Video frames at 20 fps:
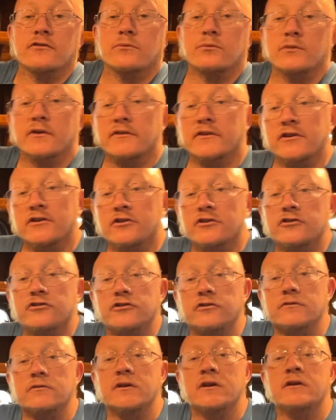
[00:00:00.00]
a really good
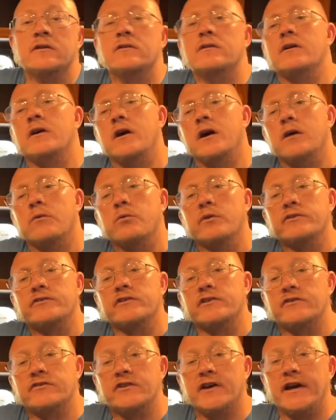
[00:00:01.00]
unit. What's
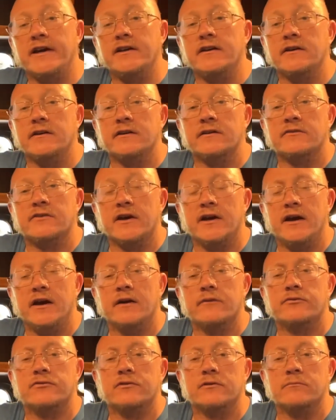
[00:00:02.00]
exciting is I
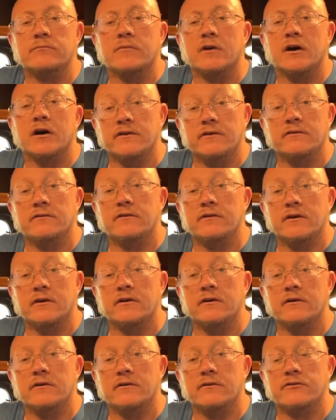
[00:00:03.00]
have some
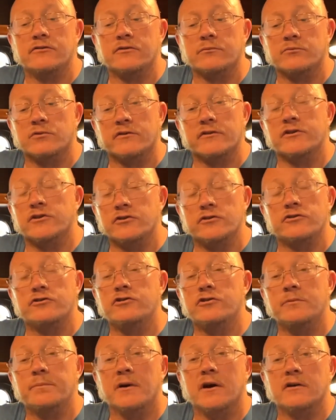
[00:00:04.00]
really good
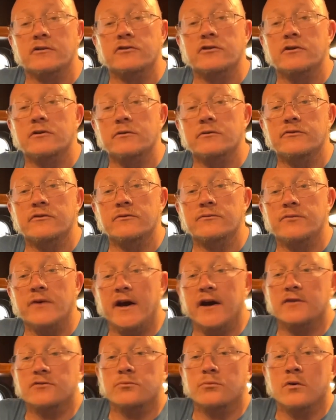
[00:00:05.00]
coupon codes. In
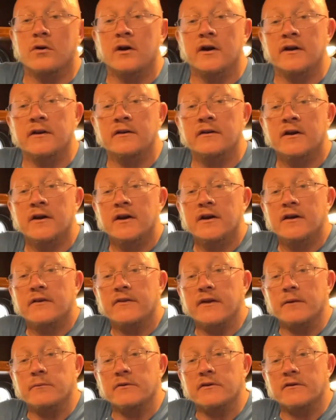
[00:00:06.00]
fact, one
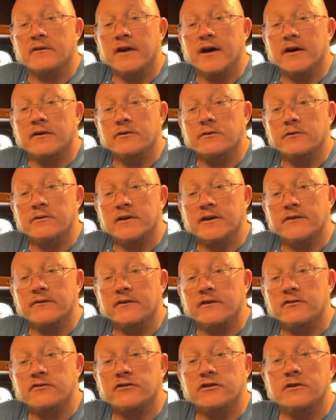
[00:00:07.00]
that would allow you to get
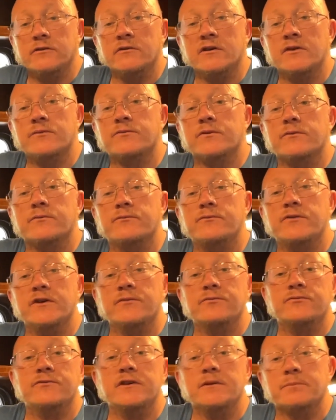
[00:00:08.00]
this unit for
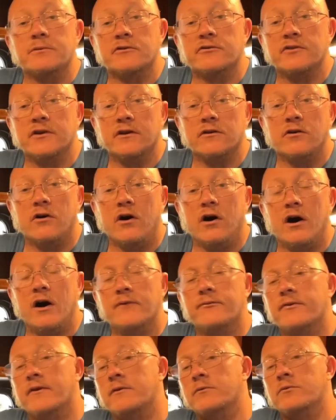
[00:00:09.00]
50%
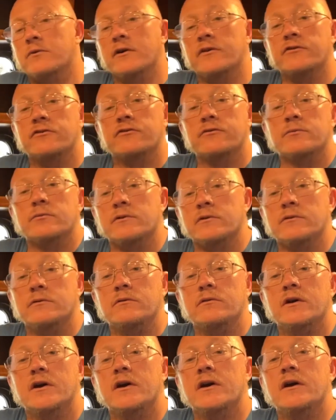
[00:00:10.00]
off that runs
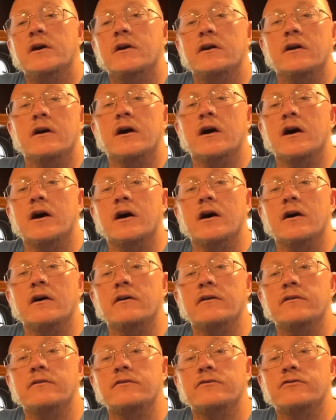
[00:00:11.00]
through
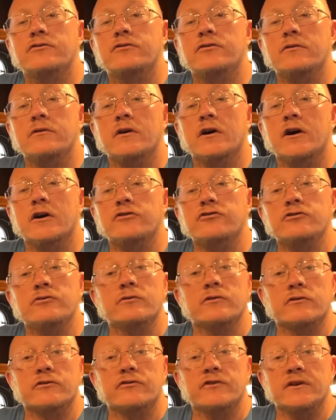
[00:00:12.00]
to New
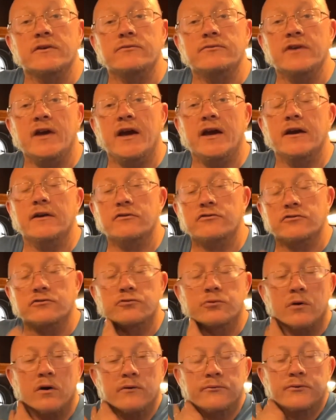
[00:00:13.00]
Year's Eve day, so
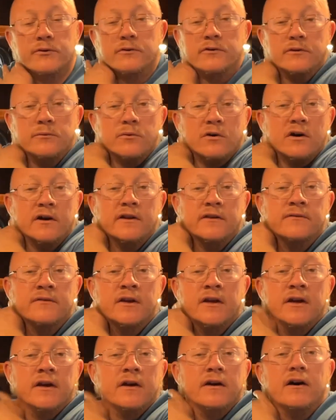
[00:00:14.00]
12/31.
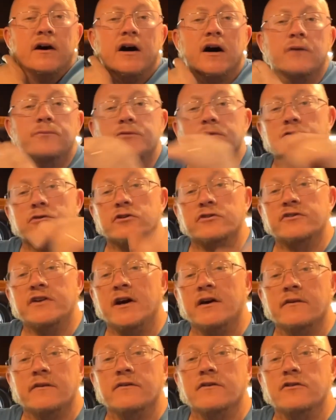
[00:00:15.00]
If you look
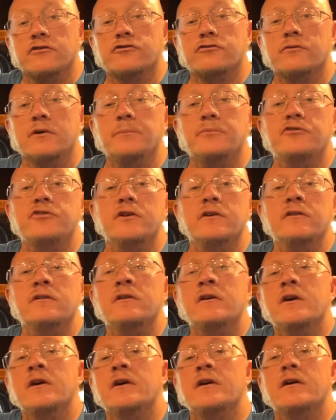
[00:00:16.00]
down in the
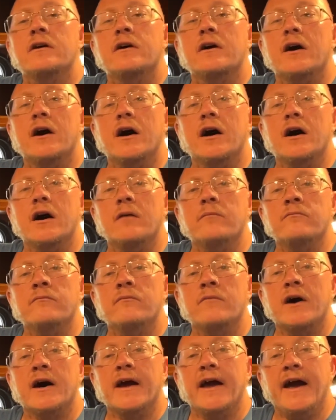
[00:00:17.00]
description,
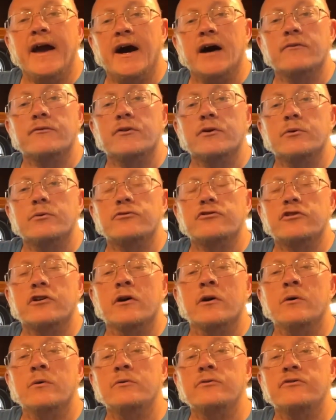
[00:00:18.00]
I have those
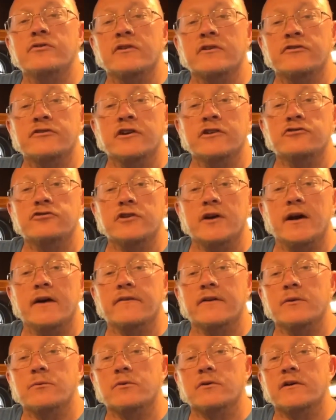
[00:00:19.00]
codes, and essentially how
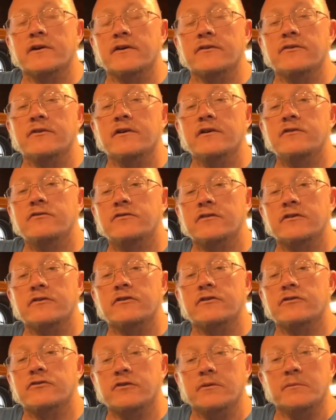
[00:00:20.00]
they work is this:
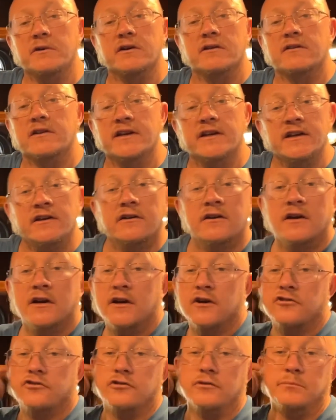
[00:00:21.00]
there's going to be a link
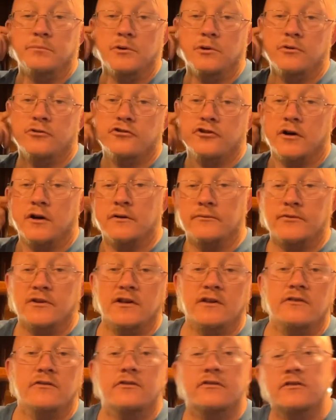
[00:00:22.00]
to
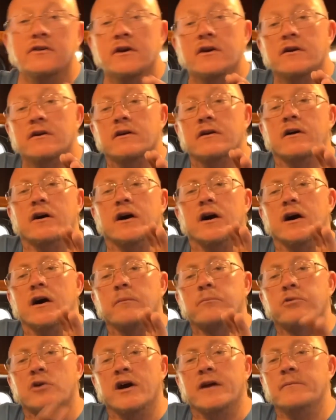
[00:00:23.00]
BougeRV's
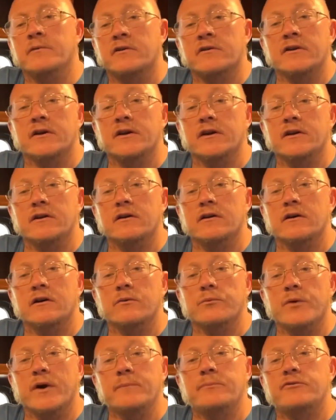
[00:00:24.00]
primary
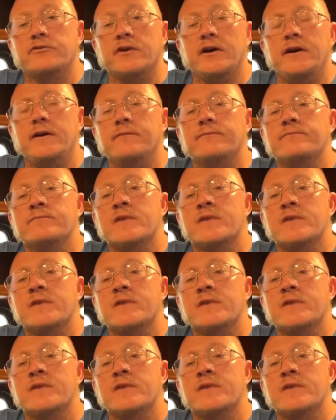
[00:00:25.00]
website,